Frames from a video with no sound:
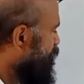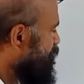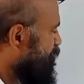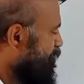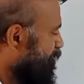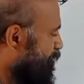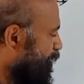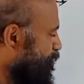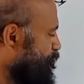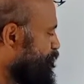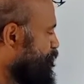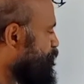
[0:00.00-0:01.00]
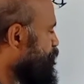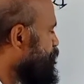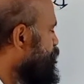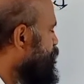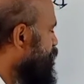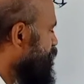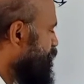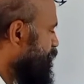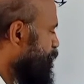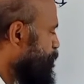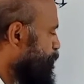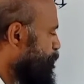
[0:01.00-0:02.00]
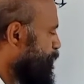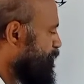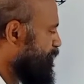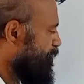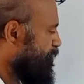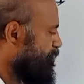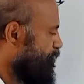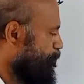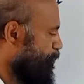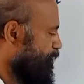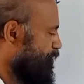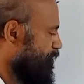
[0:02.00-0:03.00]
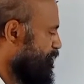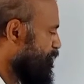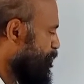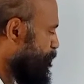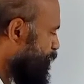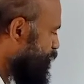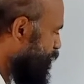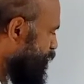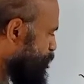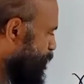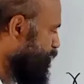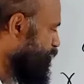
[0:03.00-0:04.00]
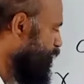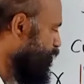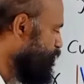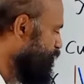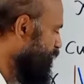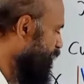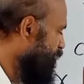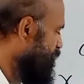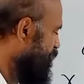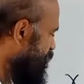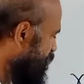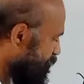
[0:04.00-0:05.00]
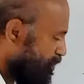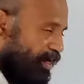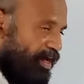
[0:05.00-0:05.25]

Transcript: See the graph, susceptibility, temperature. Temperature is marked along the x-axis.